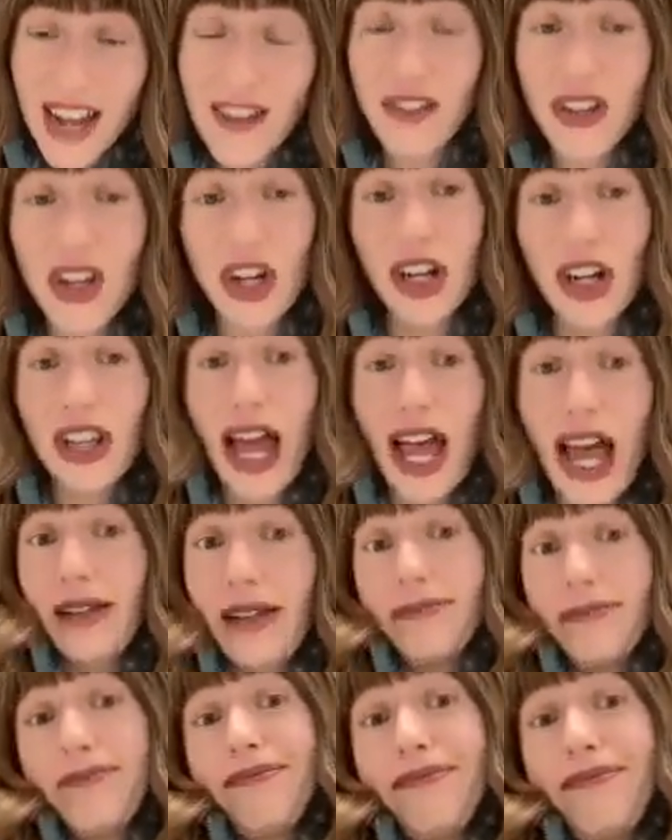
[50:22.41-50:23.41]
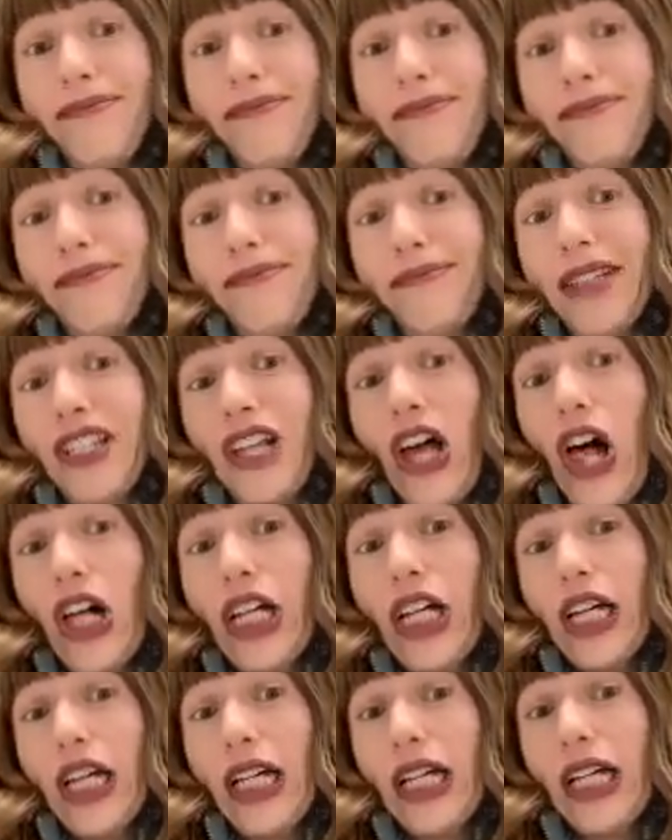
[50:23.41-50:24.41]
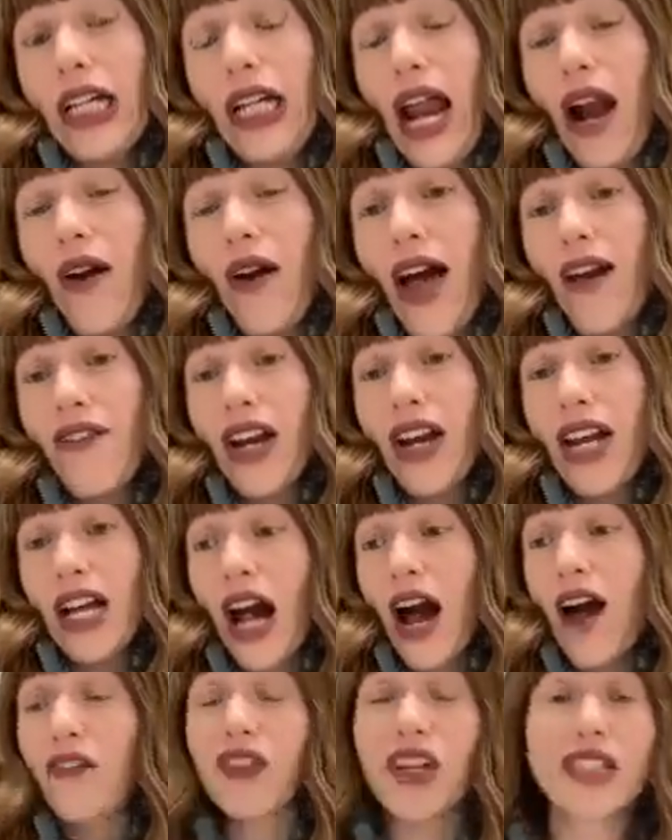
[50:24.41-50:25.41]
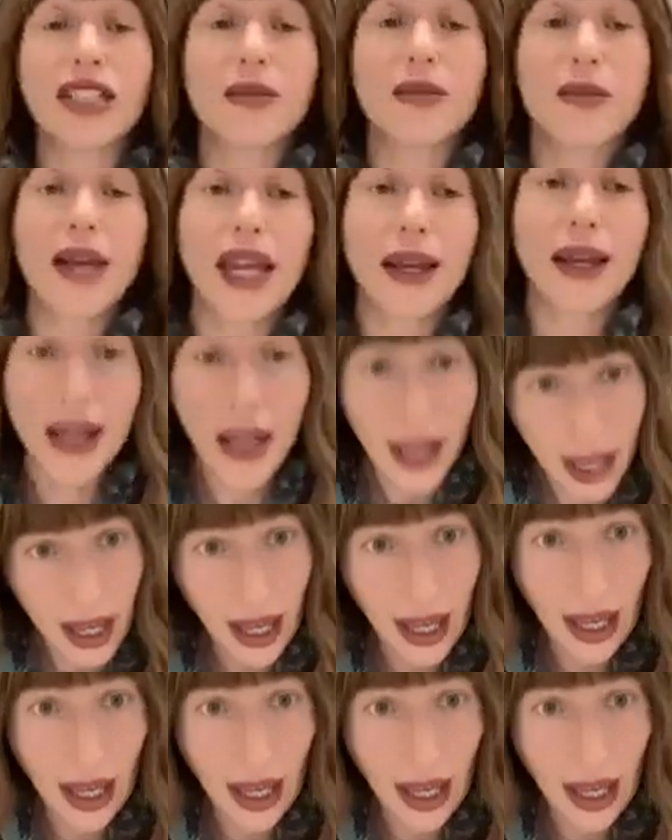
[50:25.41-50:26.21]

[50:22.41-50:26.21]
If you're like, it's all good, I don't have any conflict in me,